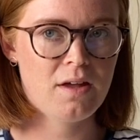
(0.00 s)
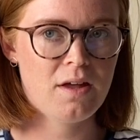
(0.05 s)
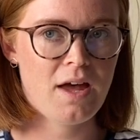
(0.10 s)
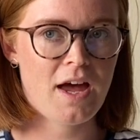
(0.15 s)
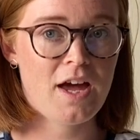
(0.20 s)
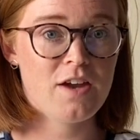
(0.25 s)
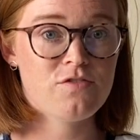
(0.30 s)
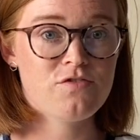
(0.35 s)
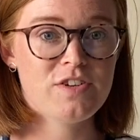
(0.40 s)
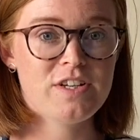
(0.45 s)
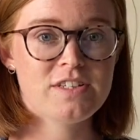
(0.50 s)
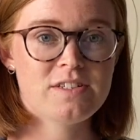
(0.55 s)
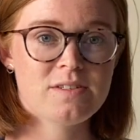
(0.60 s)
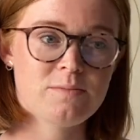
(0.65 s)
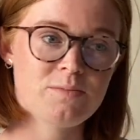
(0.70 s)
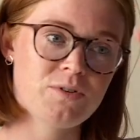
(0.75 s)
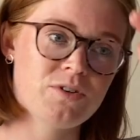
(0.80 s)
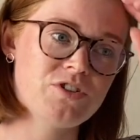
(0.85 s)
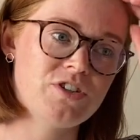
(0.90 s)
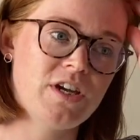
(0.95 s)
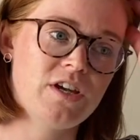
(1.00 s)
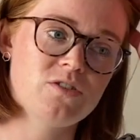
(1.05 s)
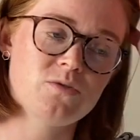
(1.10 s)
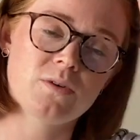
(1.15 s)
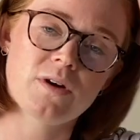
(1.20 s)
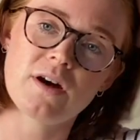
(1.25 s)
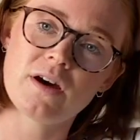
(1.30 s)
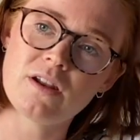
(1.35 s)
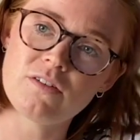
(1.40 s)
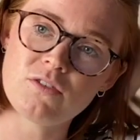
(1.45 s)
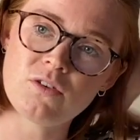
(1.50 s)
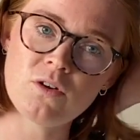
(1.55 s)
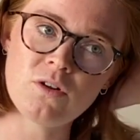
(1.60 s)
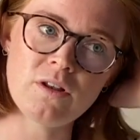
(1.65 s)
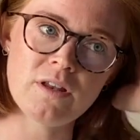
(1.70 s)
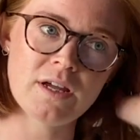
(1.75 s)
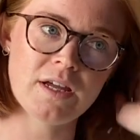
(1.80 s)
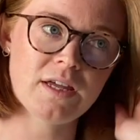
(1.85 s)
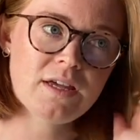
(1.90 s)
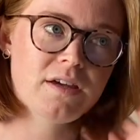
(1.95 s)
and recent projects were kind of all
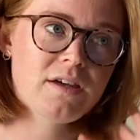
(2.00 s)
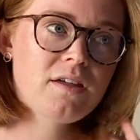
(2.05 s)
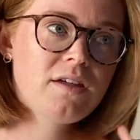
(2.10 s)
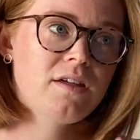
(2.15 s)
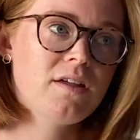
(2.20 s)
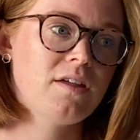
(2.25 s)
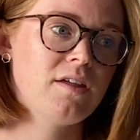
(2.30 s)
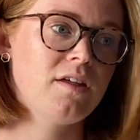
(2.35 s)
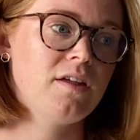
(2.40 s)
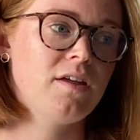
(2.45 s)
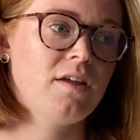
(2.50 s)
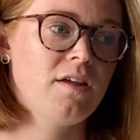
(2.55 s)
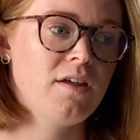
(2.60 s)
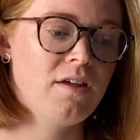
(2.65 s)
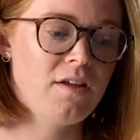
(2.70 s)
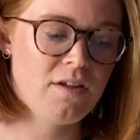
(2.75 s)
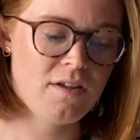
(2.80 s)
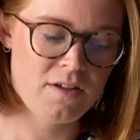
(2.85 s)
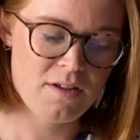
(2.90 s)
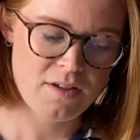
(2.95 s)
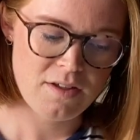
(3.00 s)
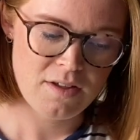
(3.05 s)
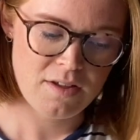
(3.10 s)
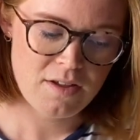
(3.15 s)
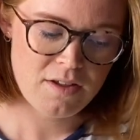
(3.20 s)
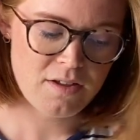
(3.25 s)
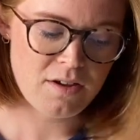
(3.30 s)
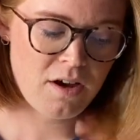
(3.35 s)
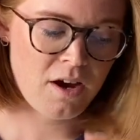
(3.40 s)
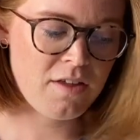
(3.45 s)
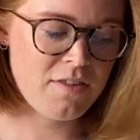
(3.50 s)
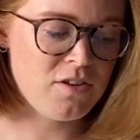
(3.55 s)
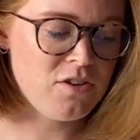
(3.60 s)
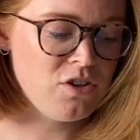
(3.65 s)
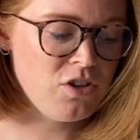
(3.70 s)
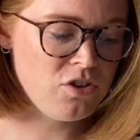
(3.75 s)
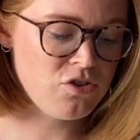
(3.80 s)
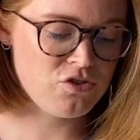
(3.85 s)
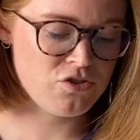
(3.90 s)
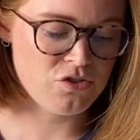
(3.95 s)
like either
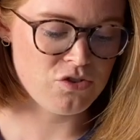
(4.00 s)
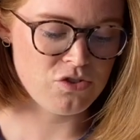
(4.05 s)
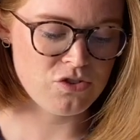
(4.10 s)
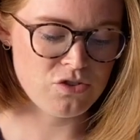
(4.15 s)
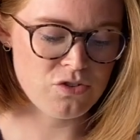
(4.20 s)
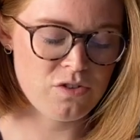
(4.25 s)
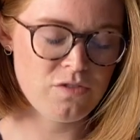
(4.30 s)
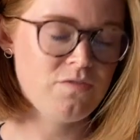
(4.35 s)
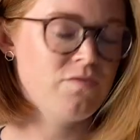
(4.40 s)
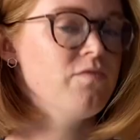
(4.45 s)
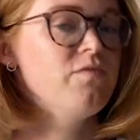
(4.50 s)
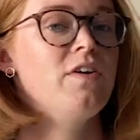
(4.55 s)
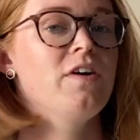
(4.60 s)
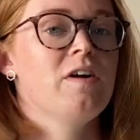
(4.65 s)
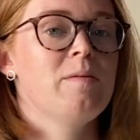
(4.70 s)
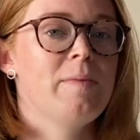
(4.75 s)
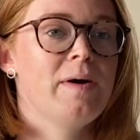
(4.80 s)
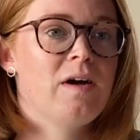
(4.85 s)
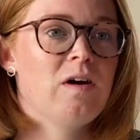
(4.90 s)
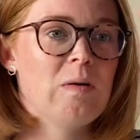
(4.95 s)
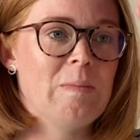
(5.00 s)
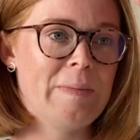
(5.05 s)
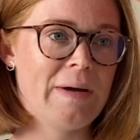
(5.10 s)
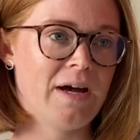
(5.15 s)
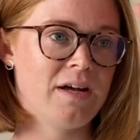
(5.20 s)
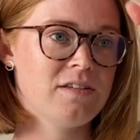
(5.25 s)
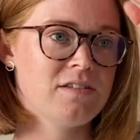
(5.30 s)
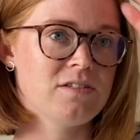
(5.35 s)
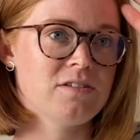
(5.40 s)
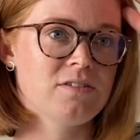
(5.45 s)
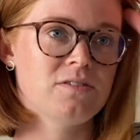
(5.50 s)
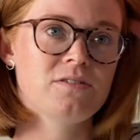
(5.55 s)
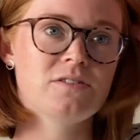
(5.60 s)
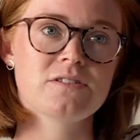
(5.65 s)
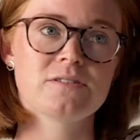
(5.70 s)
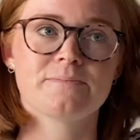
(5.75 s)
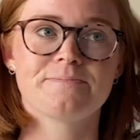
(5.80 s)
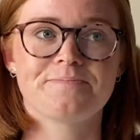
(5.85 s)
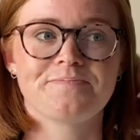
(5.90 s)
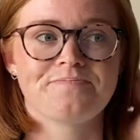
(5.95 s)
neutrals or very pale pastels,
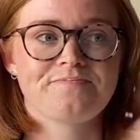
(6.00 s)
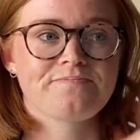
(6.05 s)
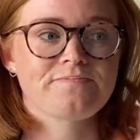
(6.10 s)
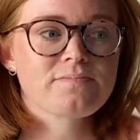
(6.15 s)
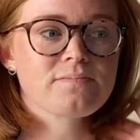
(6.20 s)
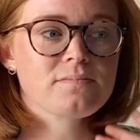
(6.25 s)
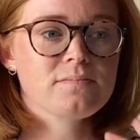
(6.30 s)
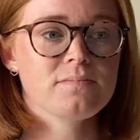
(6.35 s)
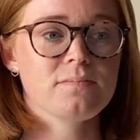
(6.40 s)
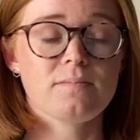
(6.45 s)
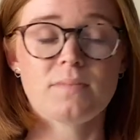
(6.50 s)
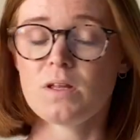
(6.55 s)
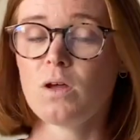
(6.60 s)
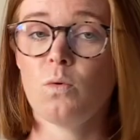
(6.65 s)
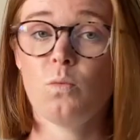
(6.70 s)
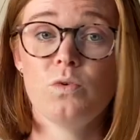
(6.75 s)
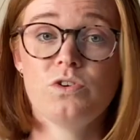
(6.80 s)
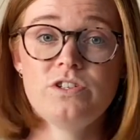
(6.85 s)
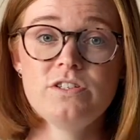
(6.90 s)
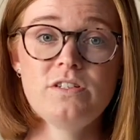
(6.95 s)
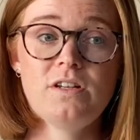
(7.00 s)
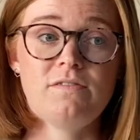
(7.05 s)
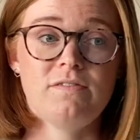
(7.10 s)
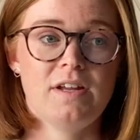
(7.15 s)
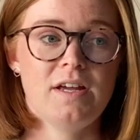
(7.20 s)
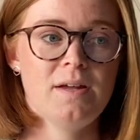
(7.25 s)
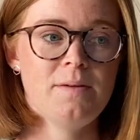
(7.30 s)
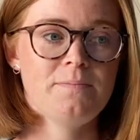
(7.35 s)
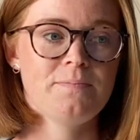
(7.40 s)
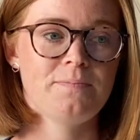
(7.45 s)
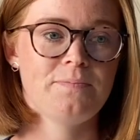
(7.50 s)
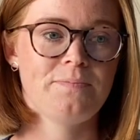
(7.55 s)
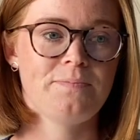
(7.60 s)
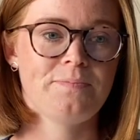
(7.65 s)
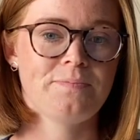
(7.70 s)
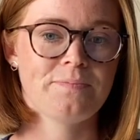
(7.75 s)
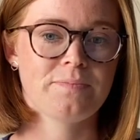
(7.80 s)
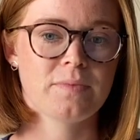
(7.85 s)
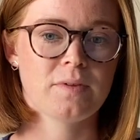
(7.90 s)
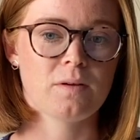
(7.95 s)
which is lovely,
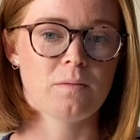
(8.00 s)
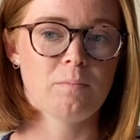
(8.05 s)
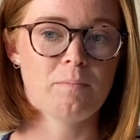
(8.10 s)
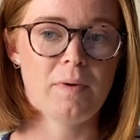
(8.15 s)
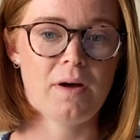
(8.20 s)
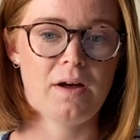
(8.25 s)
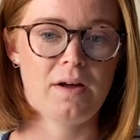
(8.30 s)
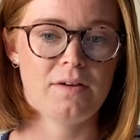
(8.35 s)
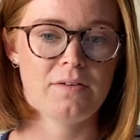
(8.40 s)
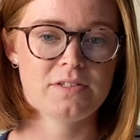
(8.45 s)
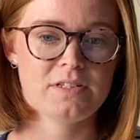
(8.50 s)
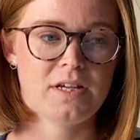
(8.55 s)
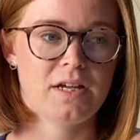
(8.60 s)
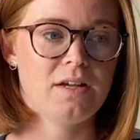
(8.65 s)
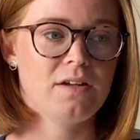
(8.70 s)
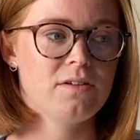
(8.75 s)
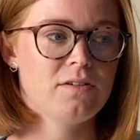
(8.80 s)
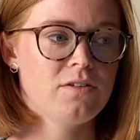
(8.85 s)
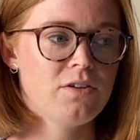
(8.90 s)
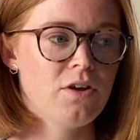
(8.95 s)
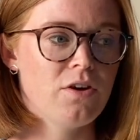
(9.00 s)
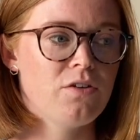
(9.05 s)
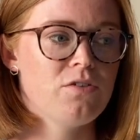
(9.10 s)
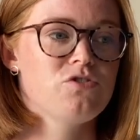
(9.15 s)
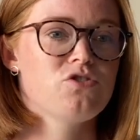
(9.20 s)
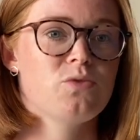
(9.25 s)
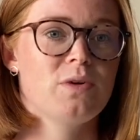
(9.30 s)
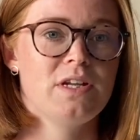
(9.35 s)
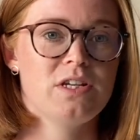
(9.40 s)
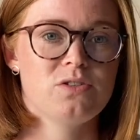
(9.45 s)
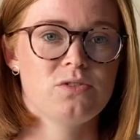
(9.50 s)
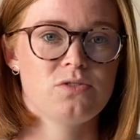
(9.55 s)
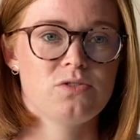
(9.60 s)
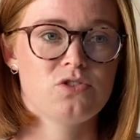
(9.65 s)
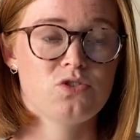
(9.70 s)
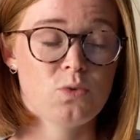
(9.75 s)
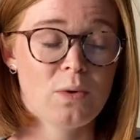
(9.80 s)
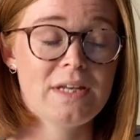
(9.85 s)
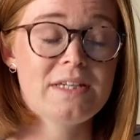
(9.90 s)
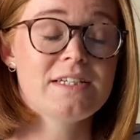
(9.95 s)
but I was like, no,
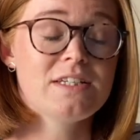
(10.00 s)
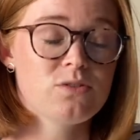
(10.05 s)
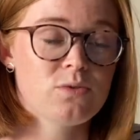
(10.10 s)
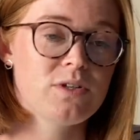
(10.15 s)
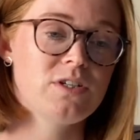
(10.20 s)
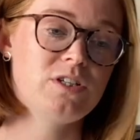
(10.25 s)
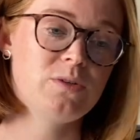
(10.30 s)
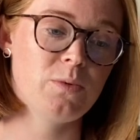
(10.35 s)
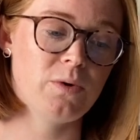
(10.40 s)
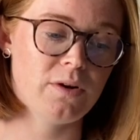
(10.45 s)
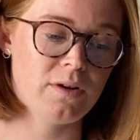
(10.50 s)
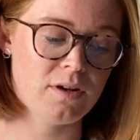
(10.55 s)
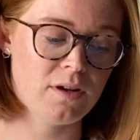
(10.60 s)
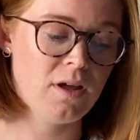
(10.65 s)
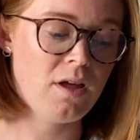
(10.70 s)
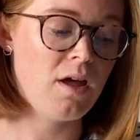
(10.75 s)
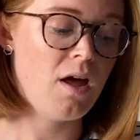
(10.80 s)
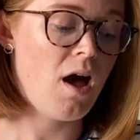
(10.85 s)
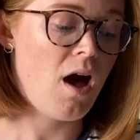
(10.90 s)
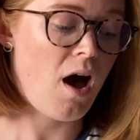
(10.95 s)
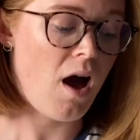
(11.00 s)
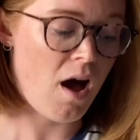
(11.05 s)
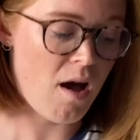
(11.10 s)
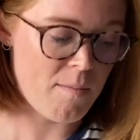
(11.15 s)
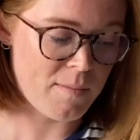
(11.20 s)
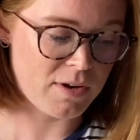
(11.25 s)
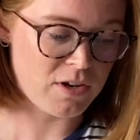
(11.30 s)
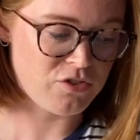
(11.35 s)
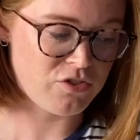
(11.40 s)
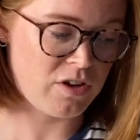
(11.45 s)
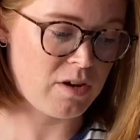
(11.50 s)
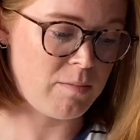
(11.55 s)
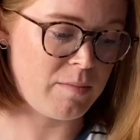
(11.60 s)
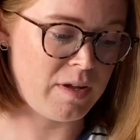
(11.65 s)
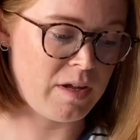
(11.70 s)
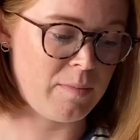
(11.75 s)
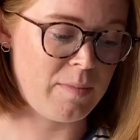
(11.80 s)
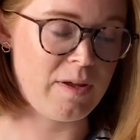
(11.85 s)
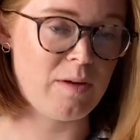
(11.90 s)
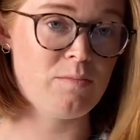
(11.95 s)
2021 I'm going to try and be a
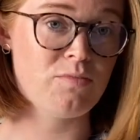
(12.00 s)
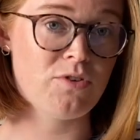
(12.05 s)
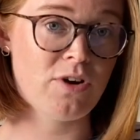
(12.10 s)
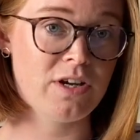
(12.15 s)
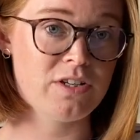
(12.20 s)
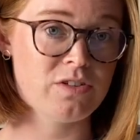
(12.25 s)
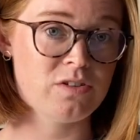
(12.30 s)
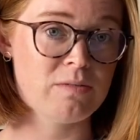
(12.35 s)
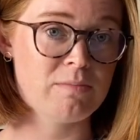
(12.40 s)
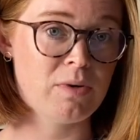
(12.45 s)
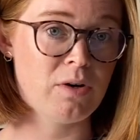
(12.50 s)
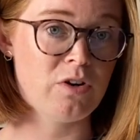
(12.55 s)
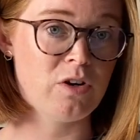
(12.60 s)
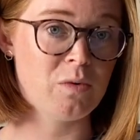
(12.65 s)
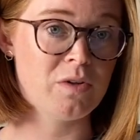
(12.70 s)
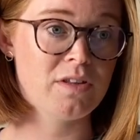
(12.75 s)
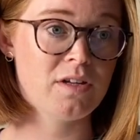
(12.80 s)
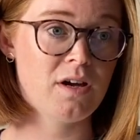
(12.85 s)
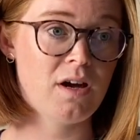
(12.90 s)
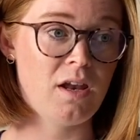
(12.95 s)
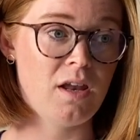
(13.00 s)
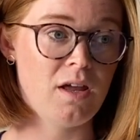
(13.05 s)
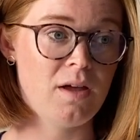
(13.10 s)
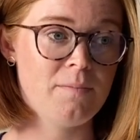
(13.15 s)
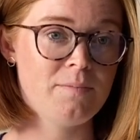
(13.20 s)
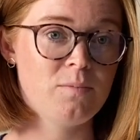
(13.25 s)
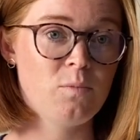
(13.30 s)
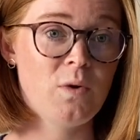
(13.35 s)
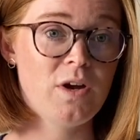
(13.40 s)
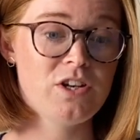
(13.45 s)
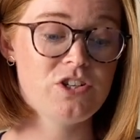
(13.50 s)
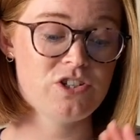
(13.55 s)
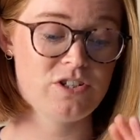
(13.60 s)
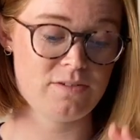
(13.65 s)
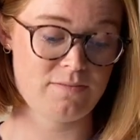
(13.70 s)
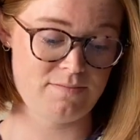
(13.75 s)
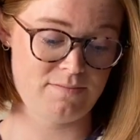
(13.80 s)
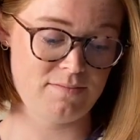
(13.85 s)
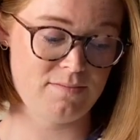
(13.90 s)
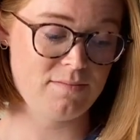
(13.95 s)
bit brighter and bolder with colour, which,
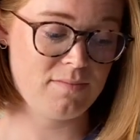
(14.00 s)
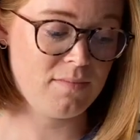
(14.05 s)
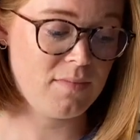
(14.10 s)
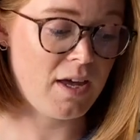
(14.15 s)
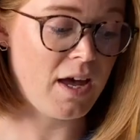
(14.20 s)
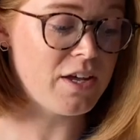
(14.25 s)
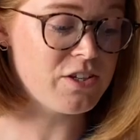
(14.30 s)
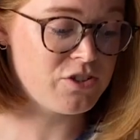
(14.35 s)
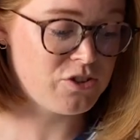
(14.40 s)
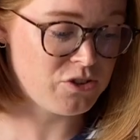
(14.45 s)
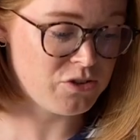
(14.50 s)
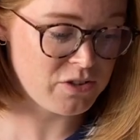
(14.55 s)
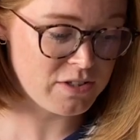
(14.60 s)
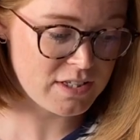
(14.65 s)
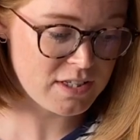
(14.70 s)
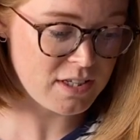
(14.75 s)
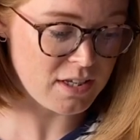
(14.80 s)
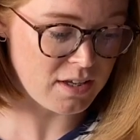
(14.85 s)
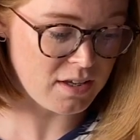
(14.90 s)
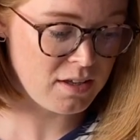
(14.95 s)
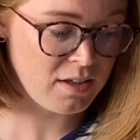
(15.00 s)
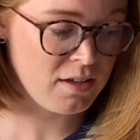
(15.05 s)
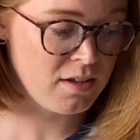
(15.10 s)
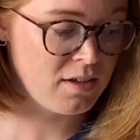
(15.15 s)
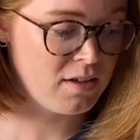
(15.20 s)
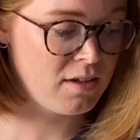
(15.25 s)
as you'll see,